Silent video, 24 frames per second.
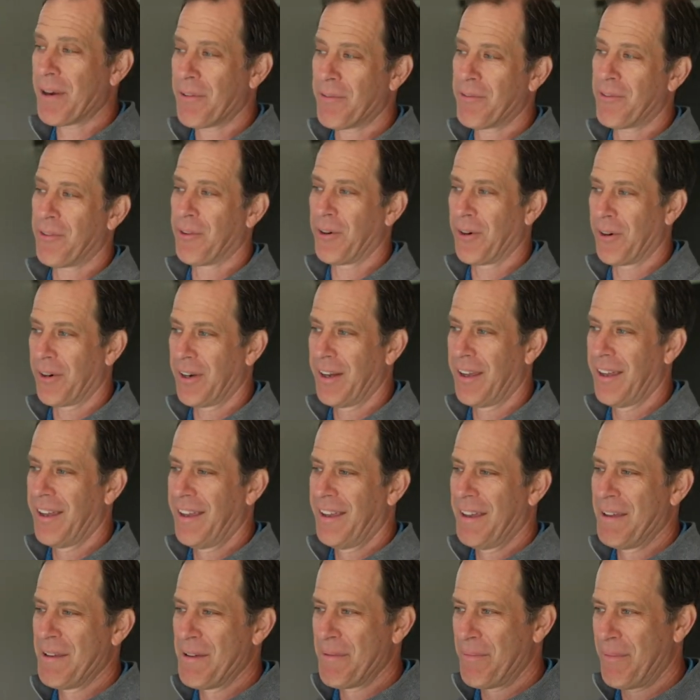for
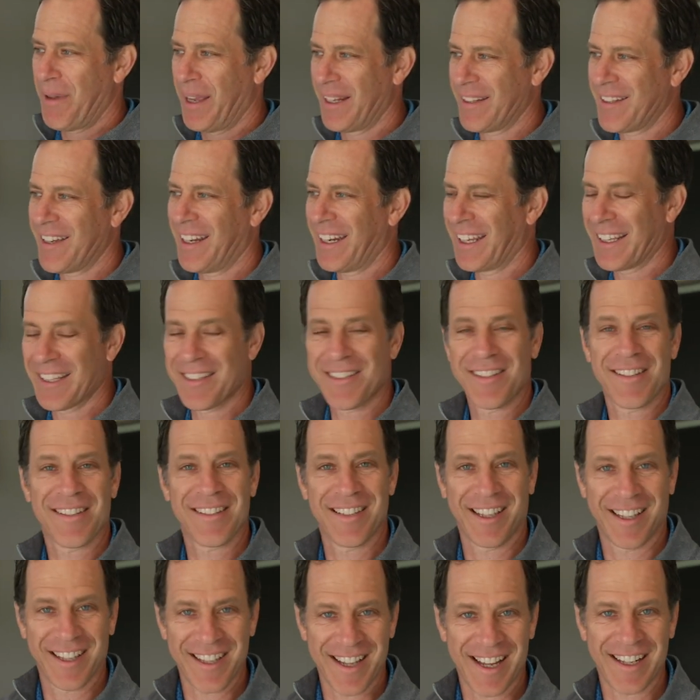maintaining
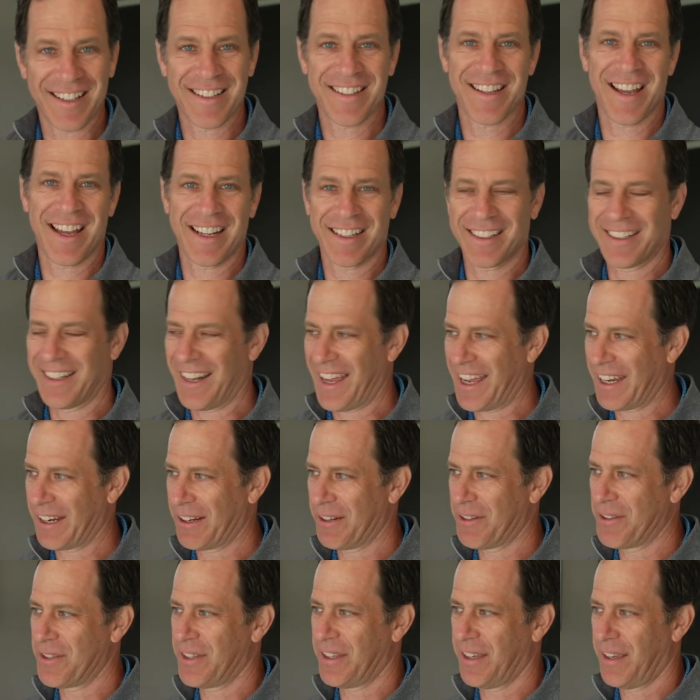consistent contact and
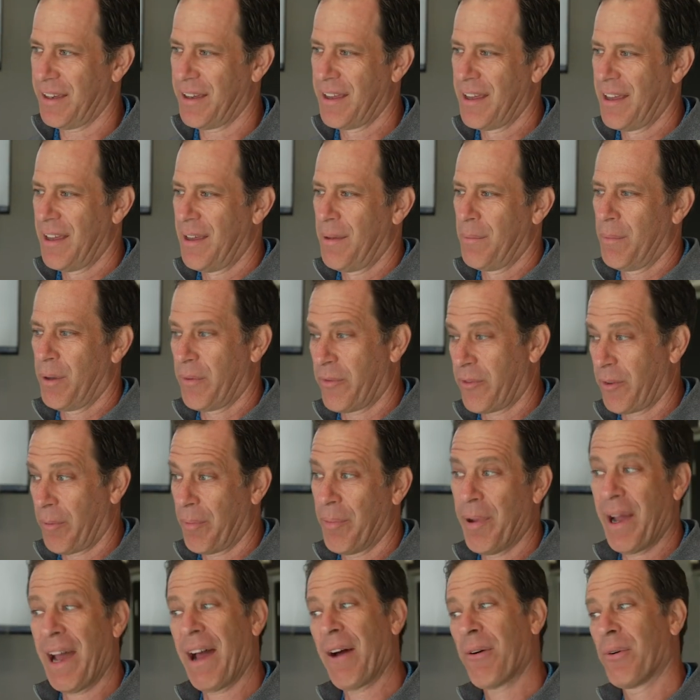accuracy, but for
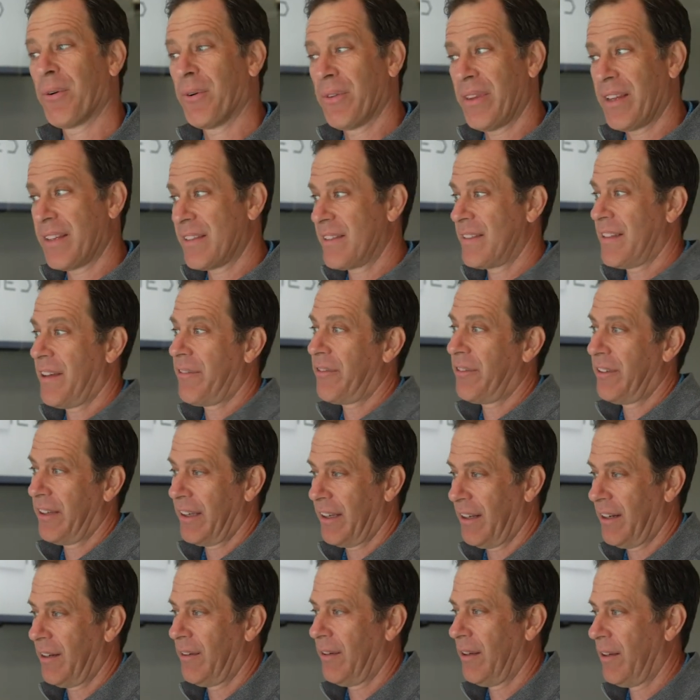power, that's definitely
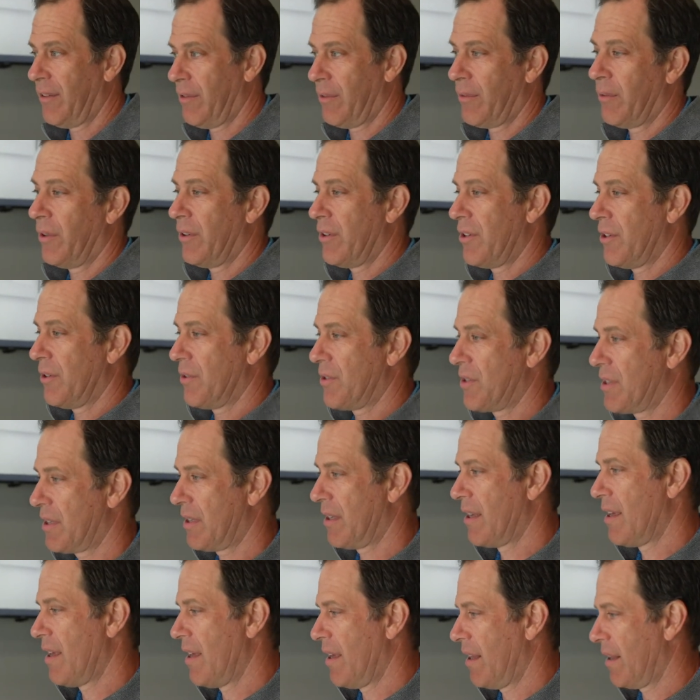gonna
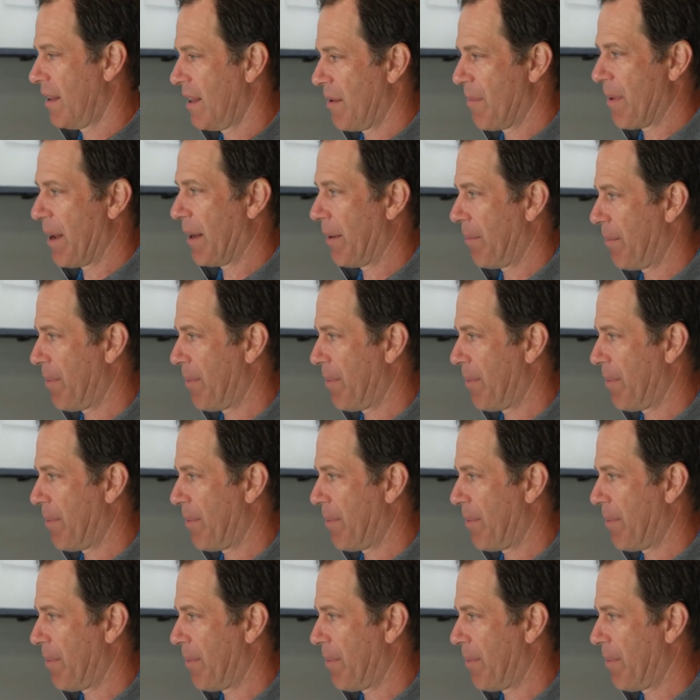reduce the amount of